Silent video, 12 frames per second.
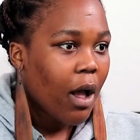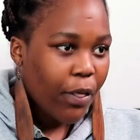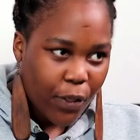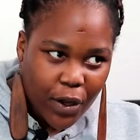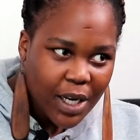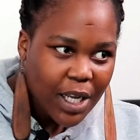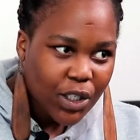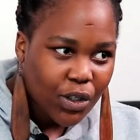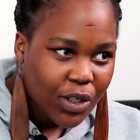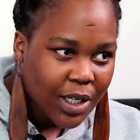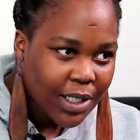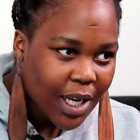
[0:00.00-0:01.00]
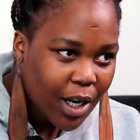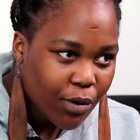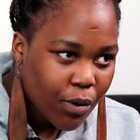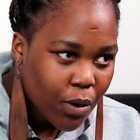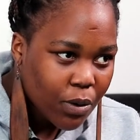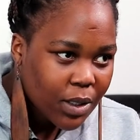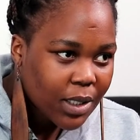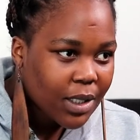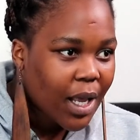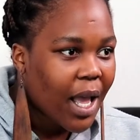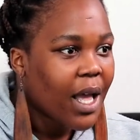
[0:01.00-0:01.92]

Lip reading: a third year student at Rhodes,